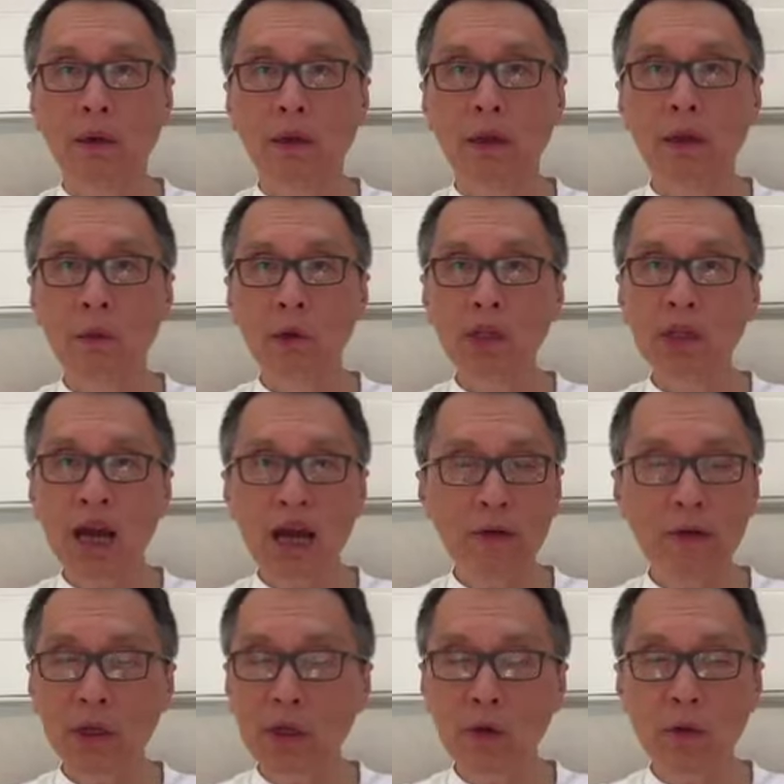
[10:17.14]
If we
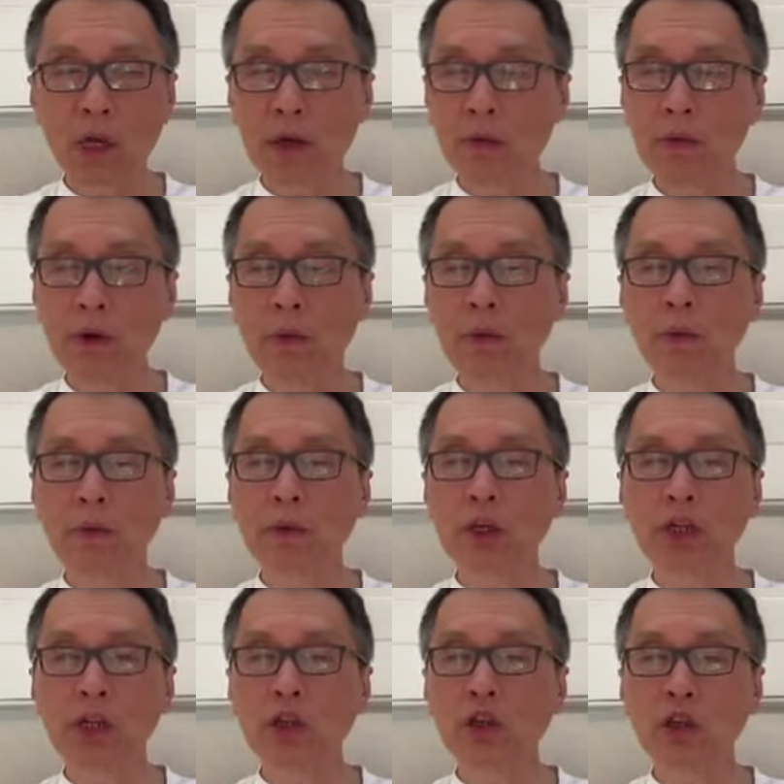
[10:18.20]
divert away from
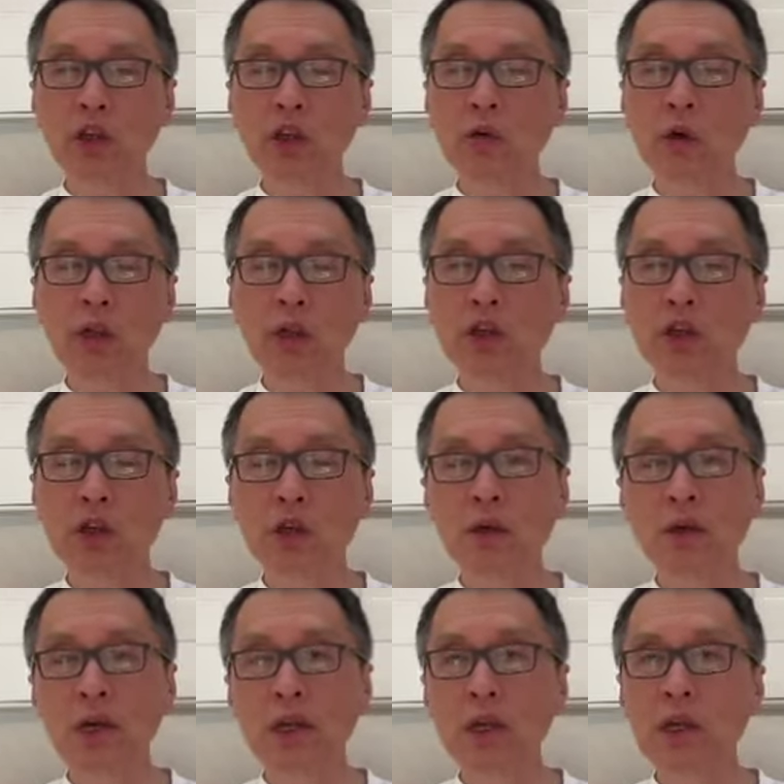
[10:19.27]
General Chi teaching
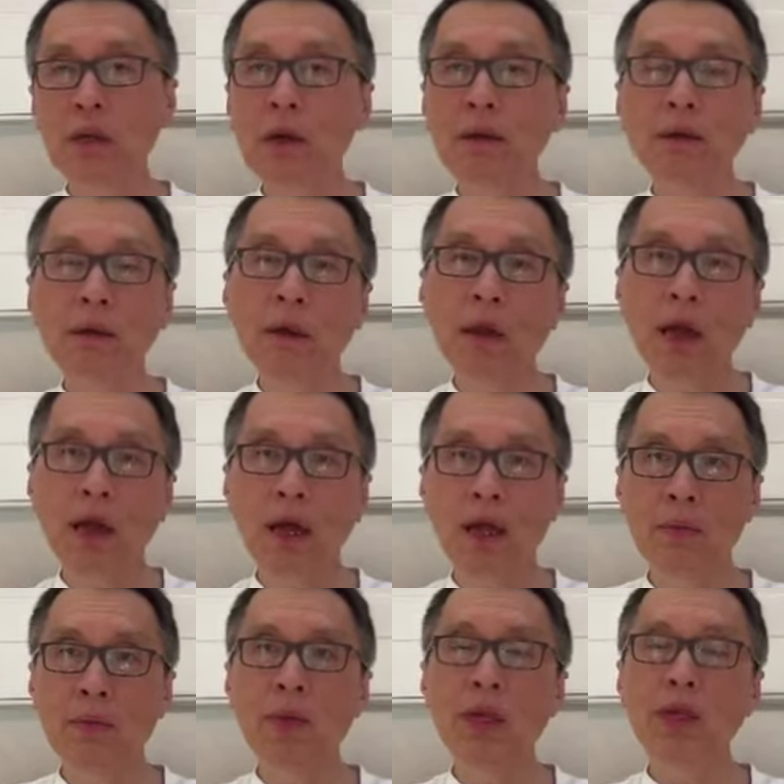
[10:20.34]
already, then
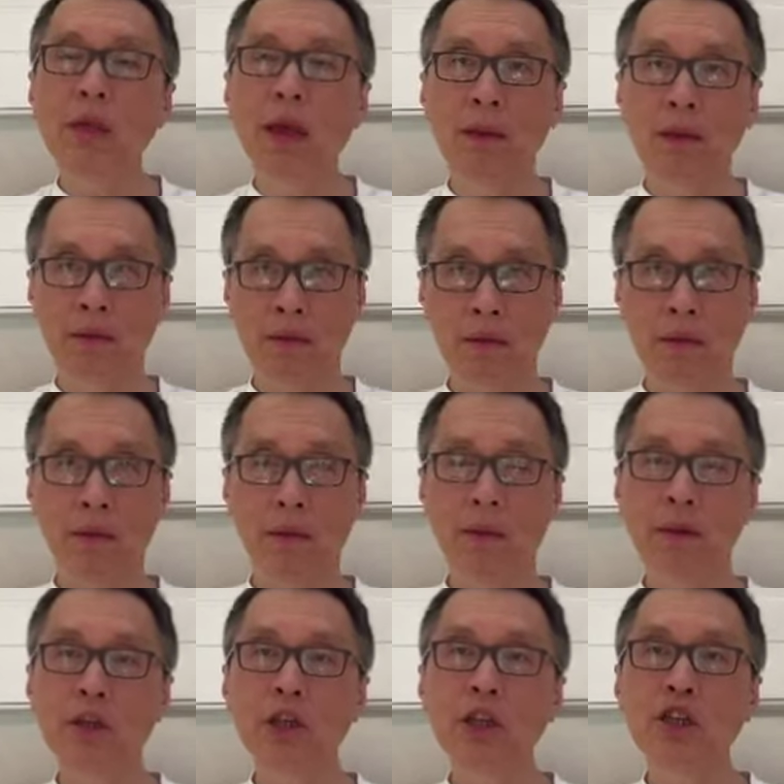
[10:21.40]
admit that
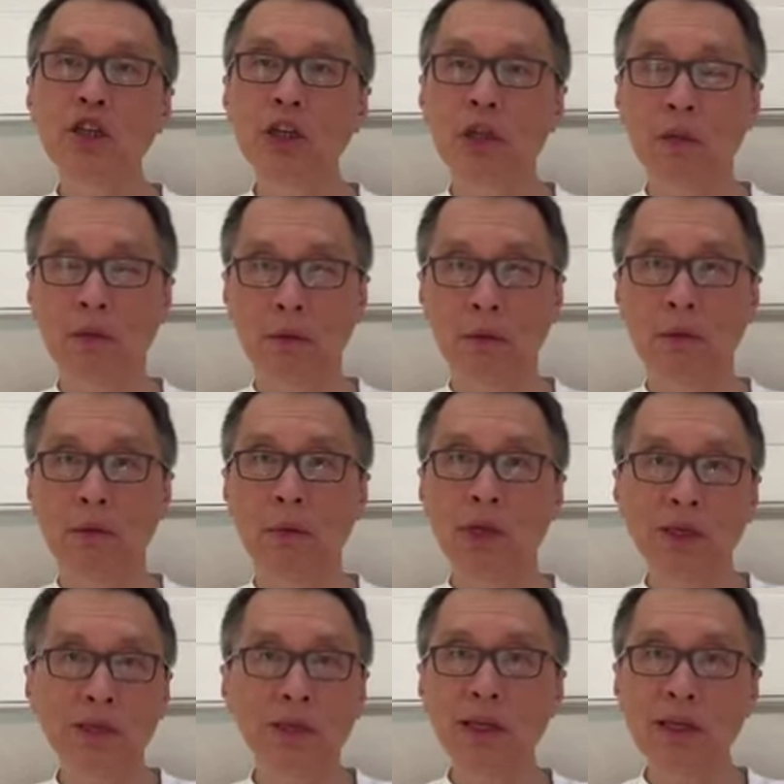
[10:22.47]
and change it.
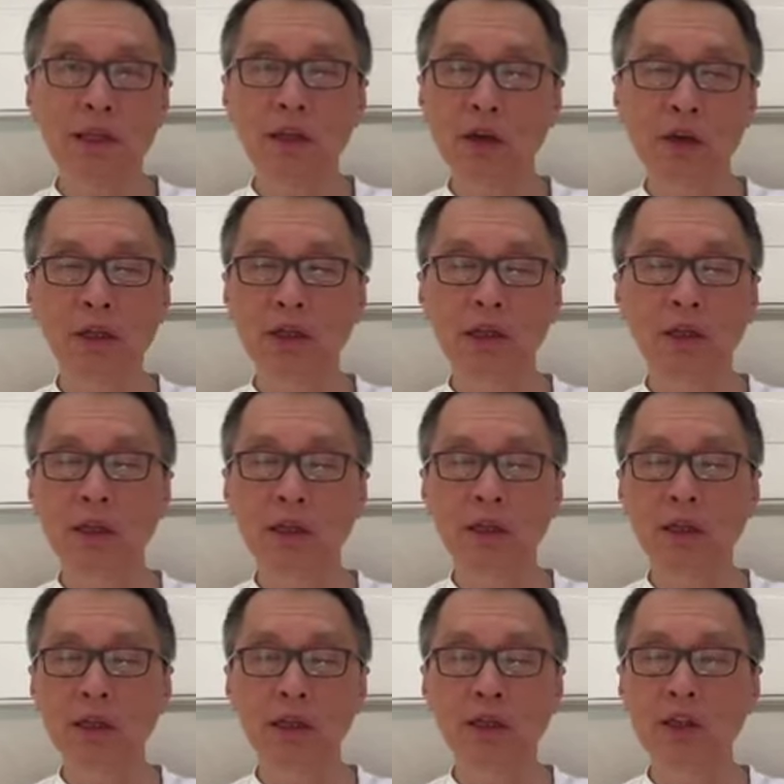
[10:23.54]
Because that's not the, the,
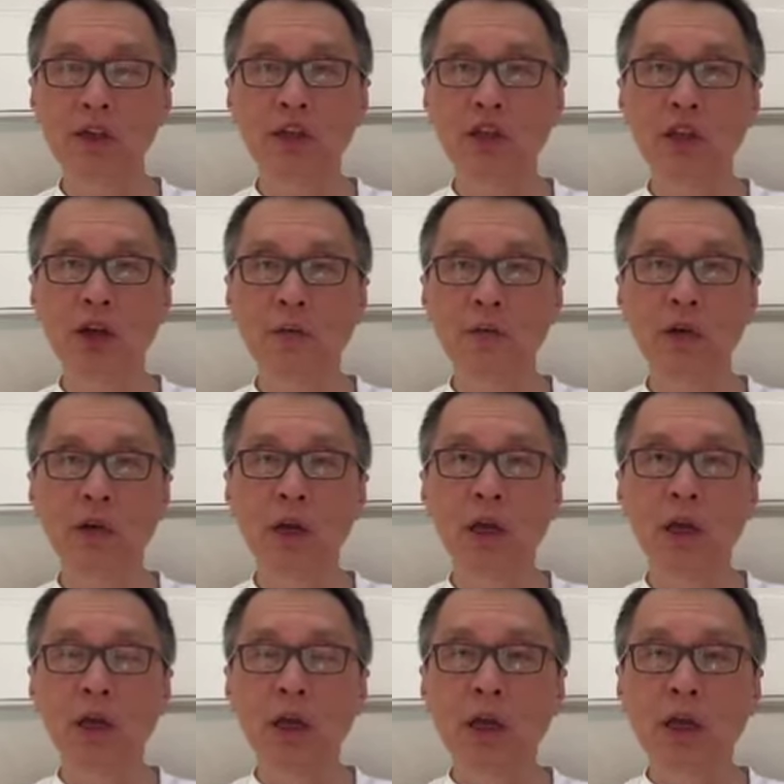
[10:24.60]
the, the teaching of the,
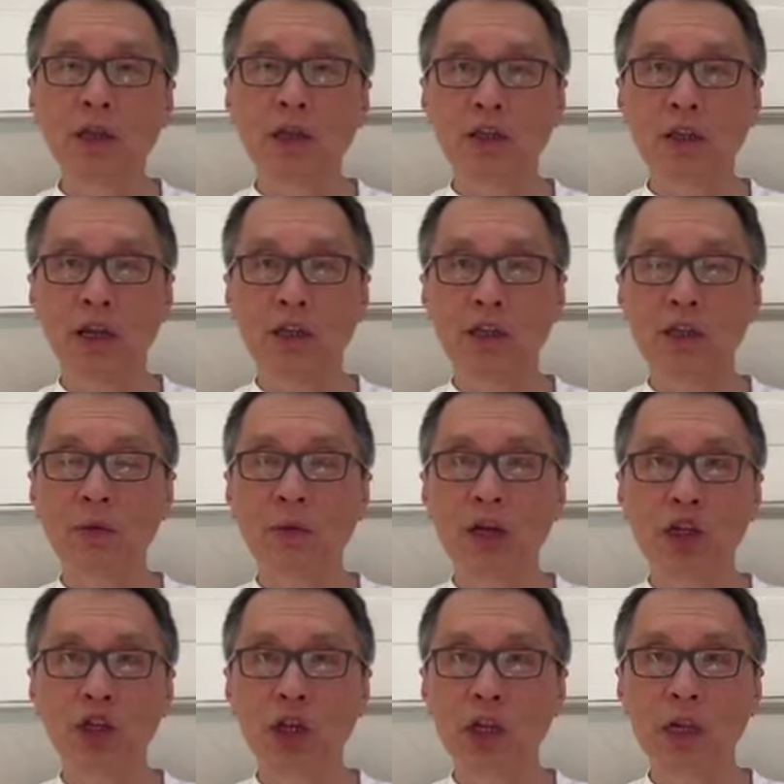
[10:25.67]
the Chinese
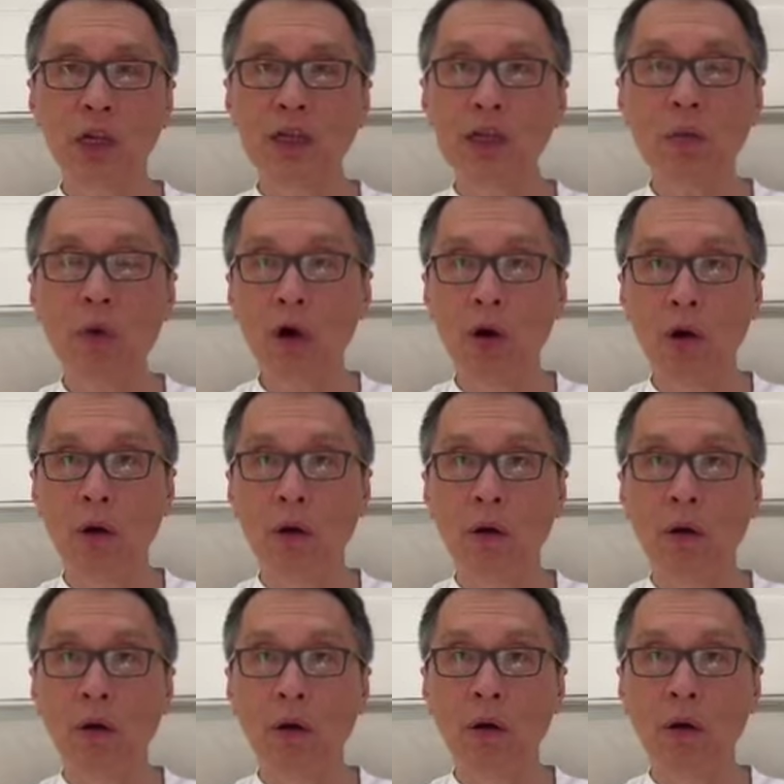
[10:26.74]
martial art anymore.
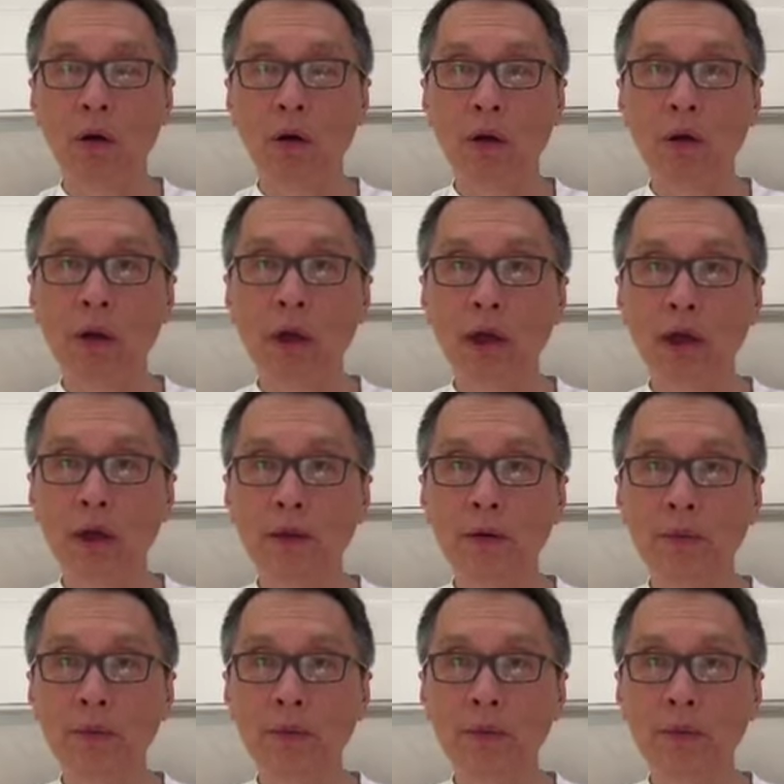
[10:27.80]
Okay?